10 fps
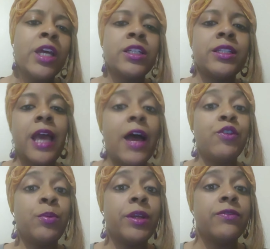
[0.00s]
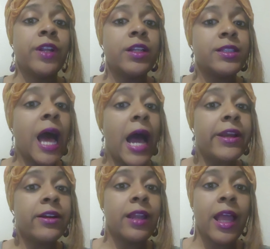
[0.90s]
She said, "Have you been feeling
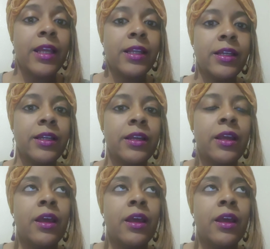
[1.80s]
tired lately?"